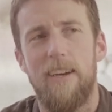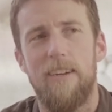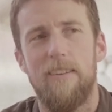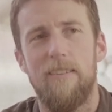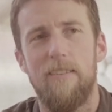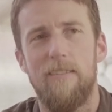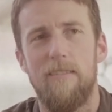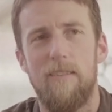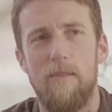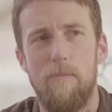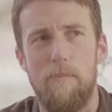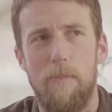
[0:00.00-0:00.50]

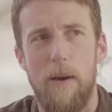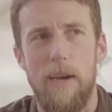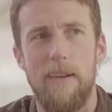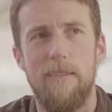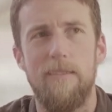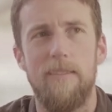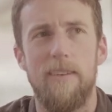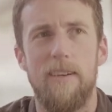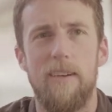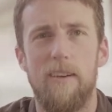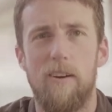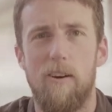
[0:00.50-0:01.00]
just the
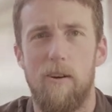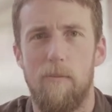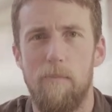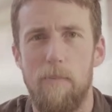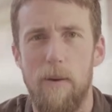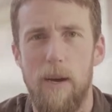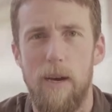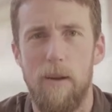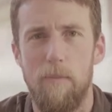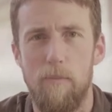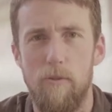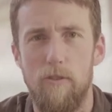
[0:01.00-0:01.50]
basic
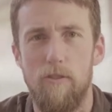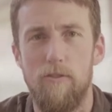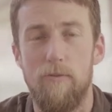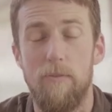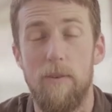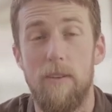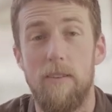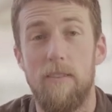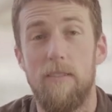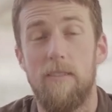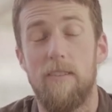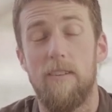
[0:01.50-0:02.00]
compound
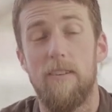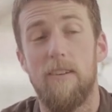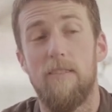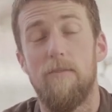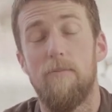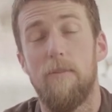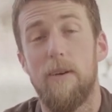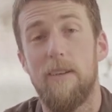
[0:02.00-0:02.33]
movements to give